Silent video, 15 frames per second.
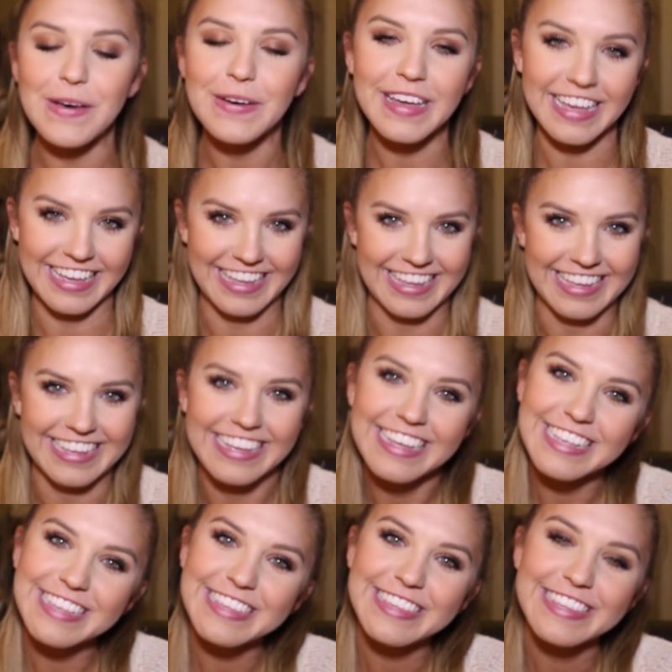Okay,
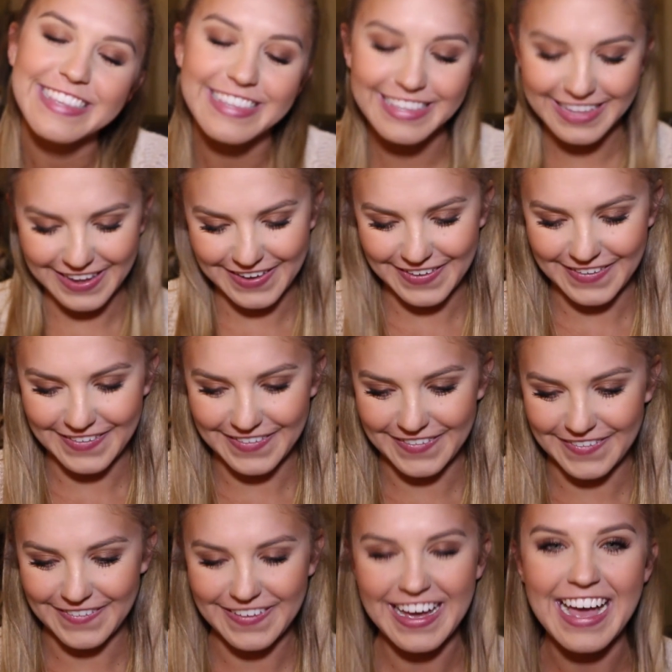
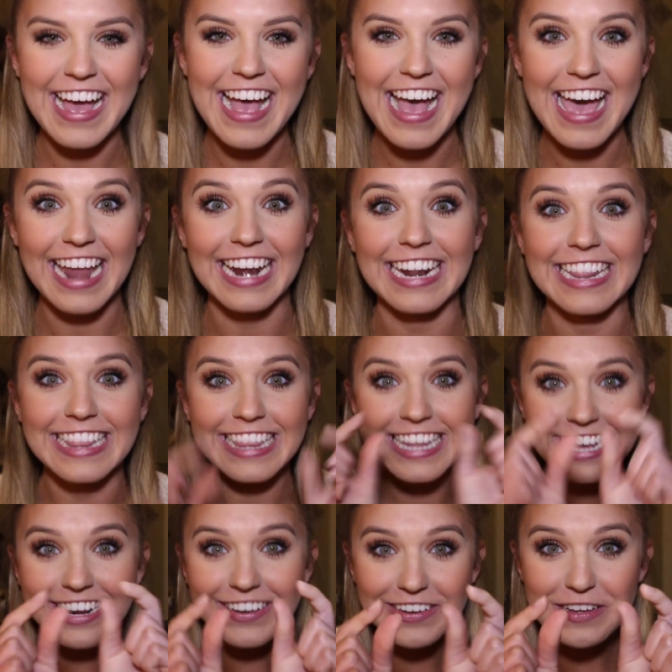so I had a
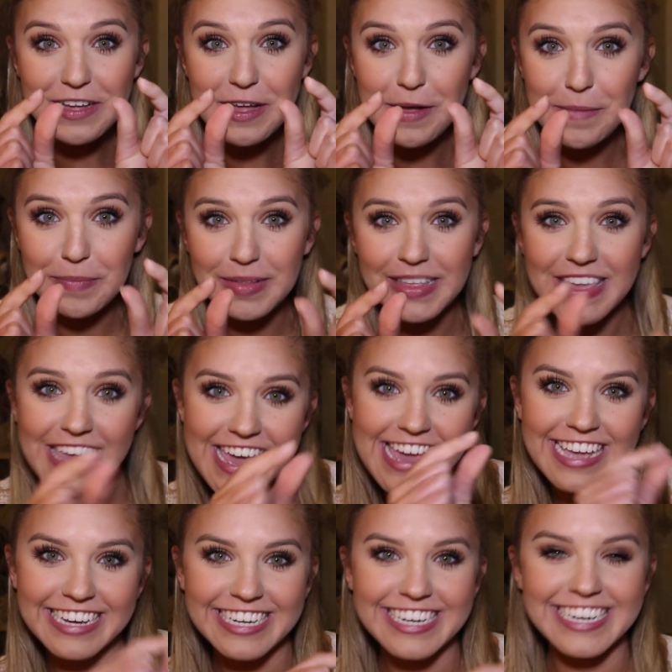little
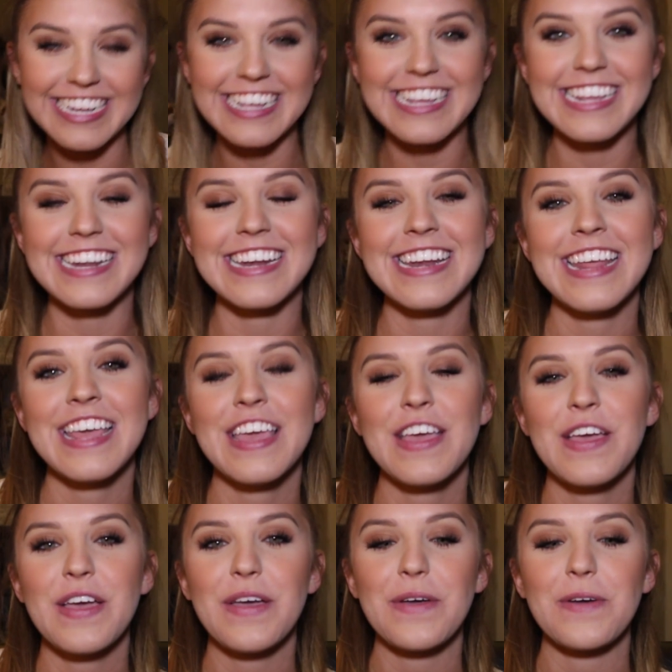complication
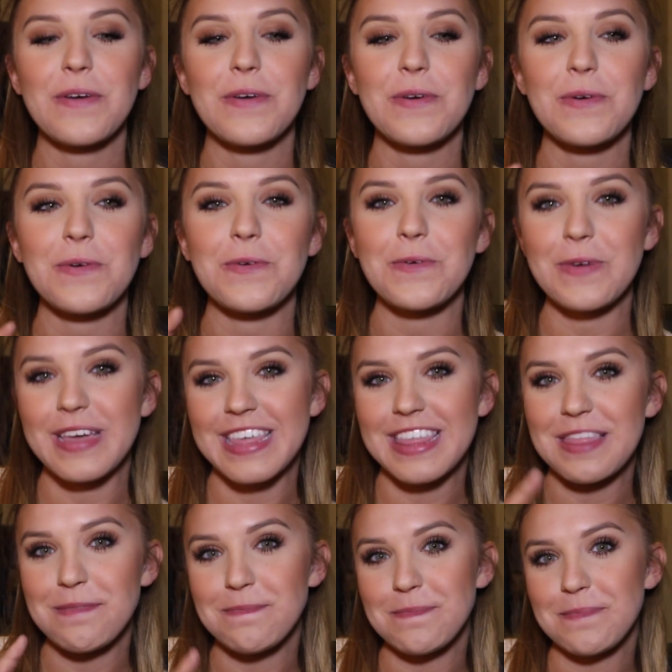
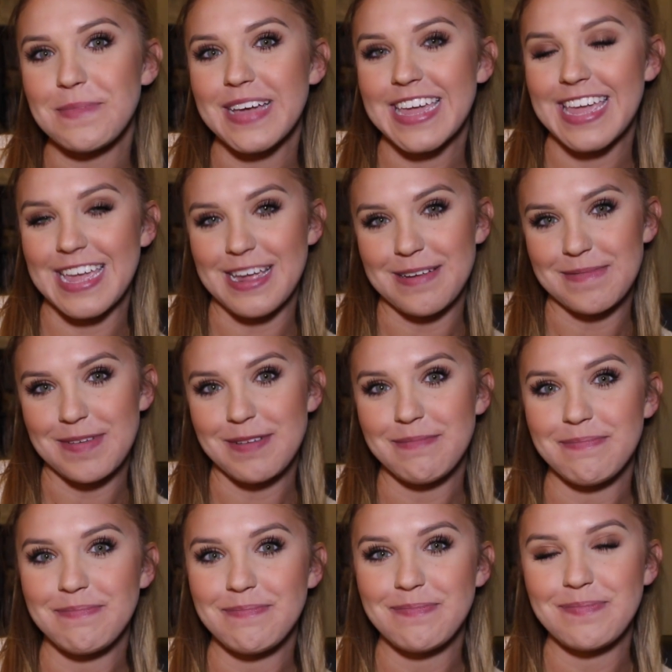with my
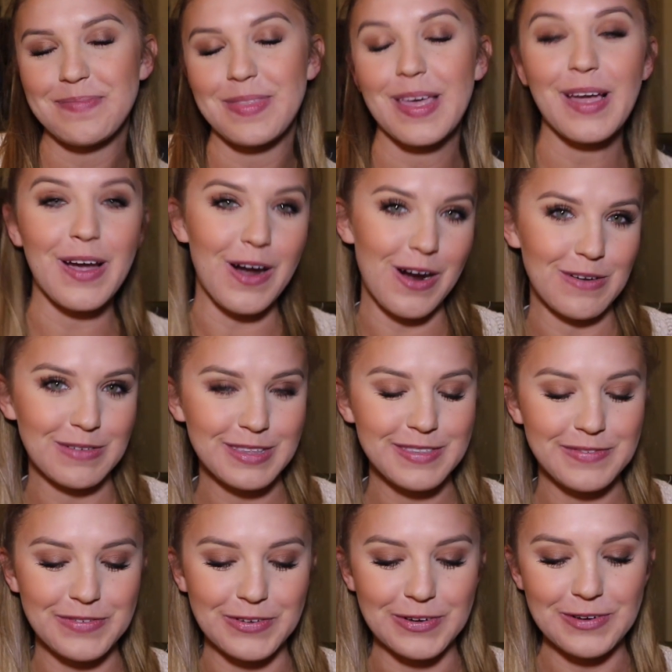camera. The card
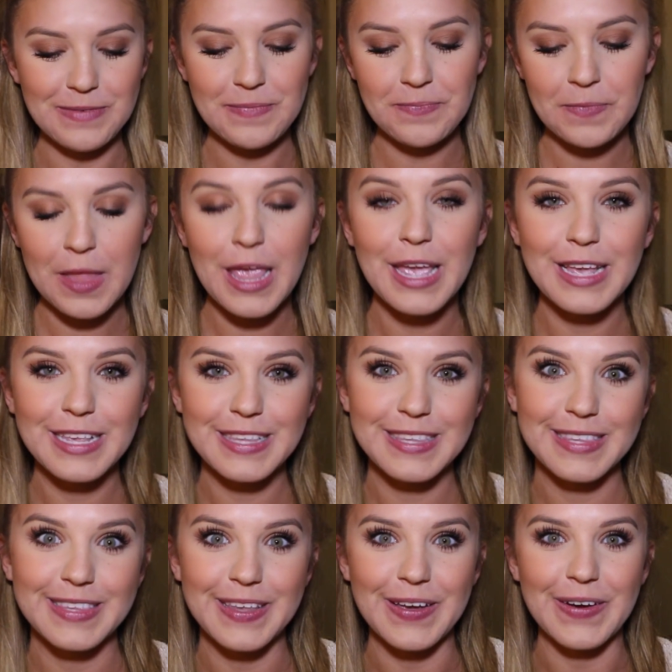was full,
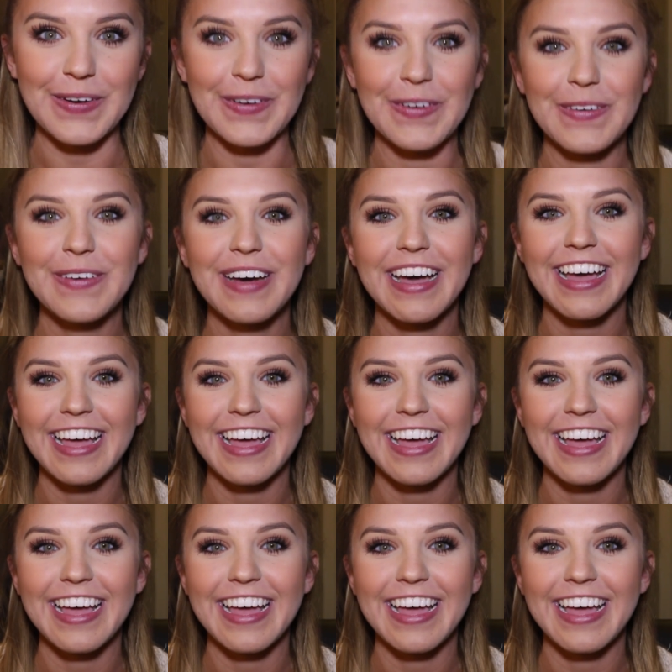so